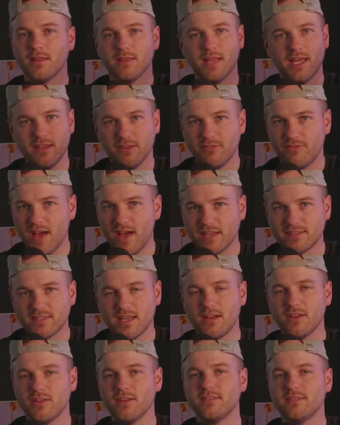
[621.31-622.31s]
Lay the facts
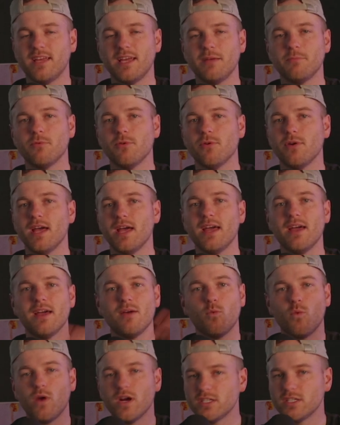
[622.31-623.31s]
out on the table.
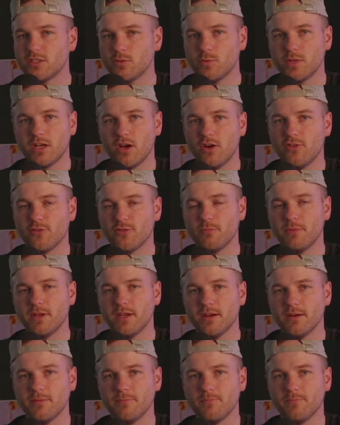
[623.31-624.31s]
Where should we go from
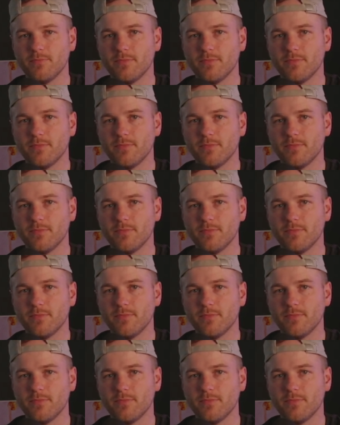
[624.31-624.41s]
here?